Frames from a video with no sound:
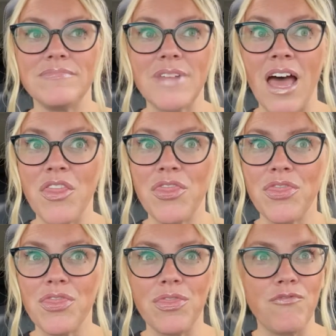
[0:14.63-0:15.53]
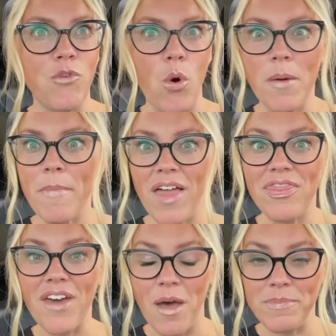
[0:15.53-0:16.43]
a
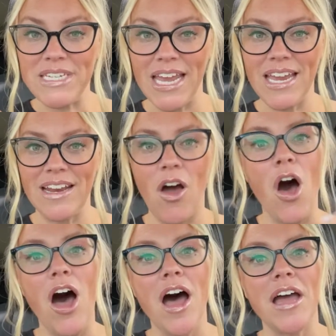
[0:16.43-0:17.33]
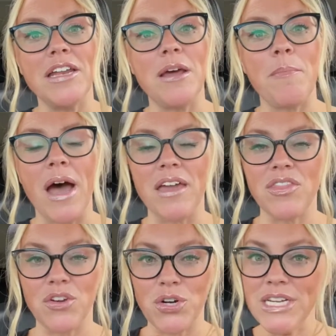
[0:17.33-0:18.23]
4-month update on my
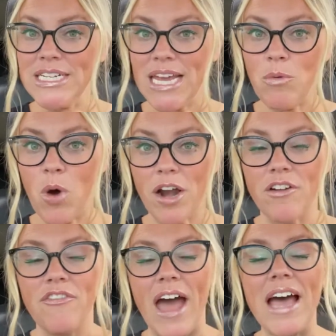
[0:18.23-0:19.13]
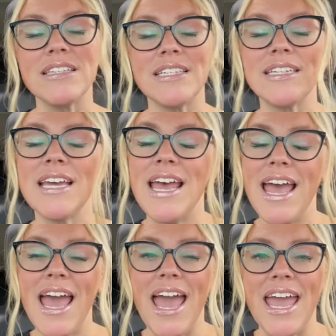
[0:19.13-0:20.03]
30-day water fast.
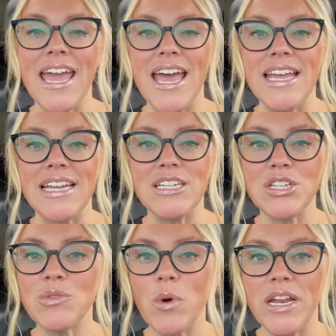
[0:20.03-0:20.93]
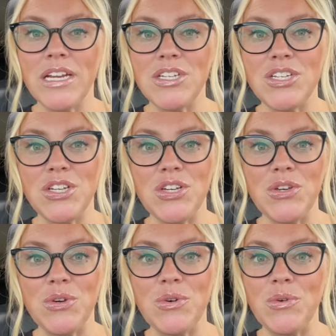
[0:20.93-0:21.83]
And I just wanted
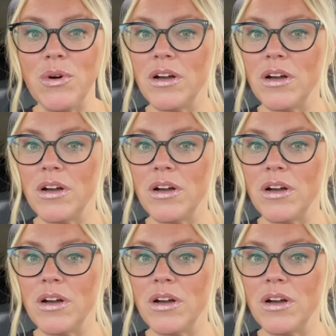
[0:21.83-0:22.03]
to